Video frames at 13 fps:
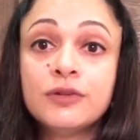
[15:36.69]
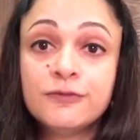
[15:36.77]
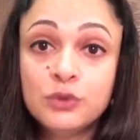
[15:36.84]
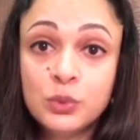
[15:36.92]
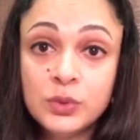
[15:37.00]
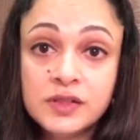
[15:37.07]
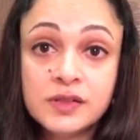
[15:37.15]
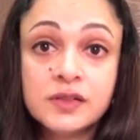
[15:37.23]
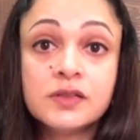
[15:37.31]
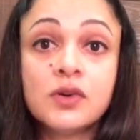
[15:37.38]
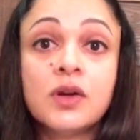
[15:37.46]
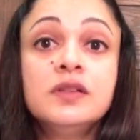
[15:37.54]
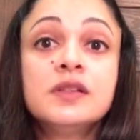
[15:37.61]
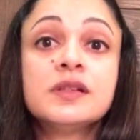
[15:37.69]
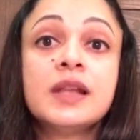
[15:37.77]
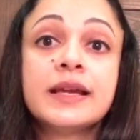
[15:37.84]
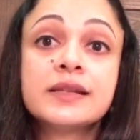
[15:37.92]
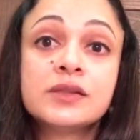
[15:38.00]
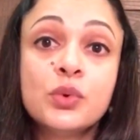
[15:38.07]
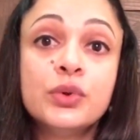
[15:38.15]
fluids and salts
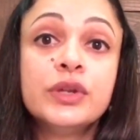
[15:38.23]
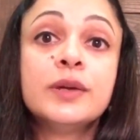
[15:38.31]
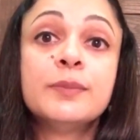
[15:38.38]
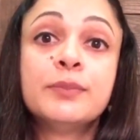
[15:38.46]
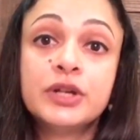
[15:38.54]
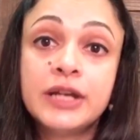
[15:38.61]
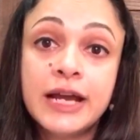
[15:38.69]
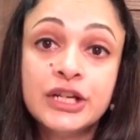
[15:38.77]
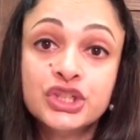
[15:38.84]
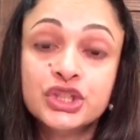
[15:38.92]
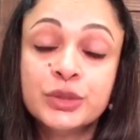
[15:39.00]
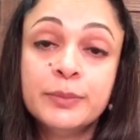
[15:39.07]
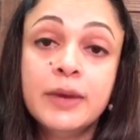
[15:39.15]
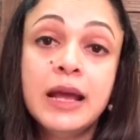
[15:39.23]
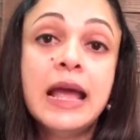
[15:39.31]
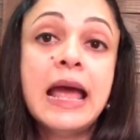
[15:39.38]
like sodium, potassium